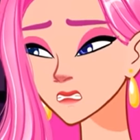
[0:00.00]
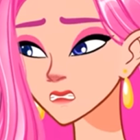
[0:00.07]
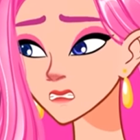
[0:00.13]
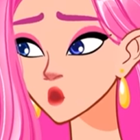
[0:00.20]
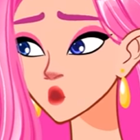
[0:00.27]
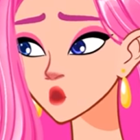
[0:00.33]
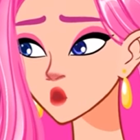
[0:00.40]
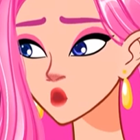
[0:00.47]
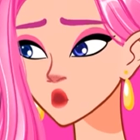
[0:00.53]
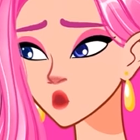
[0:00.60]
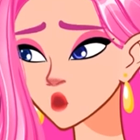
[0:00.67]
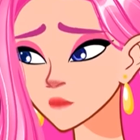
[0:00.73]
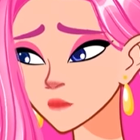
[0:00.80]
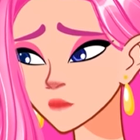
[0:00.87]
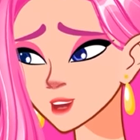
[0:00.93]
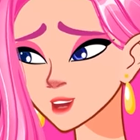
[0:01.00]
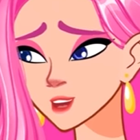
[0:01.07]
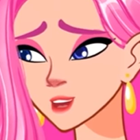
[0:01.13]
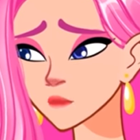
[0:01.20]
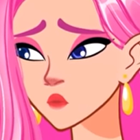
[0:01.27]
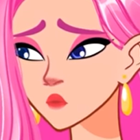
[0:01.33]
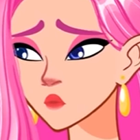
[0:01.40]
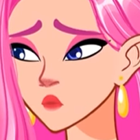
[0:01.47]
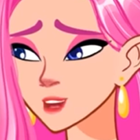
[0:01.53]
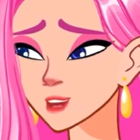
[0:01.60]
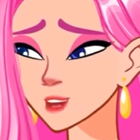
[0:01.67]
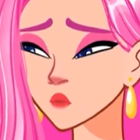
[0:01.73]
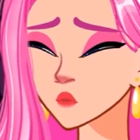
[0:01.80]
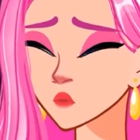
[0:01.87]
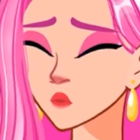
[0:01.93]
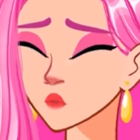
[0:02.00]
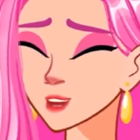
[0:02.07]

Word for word: No, Mom, you can't do